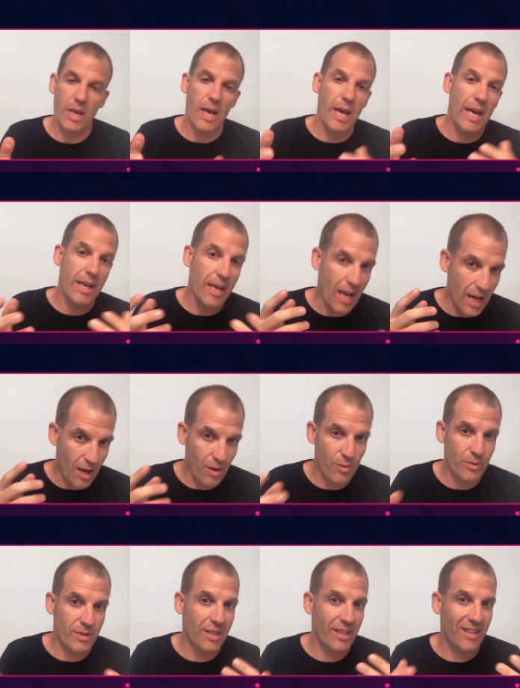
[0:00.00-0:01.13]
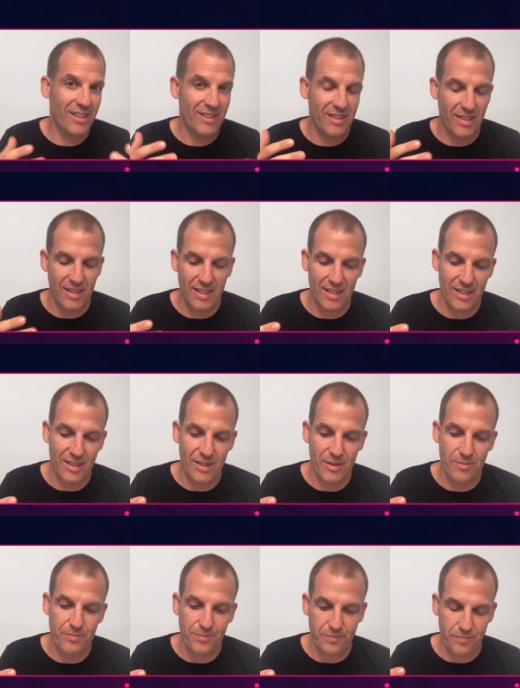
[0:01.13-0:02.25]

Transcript: And now the, the um,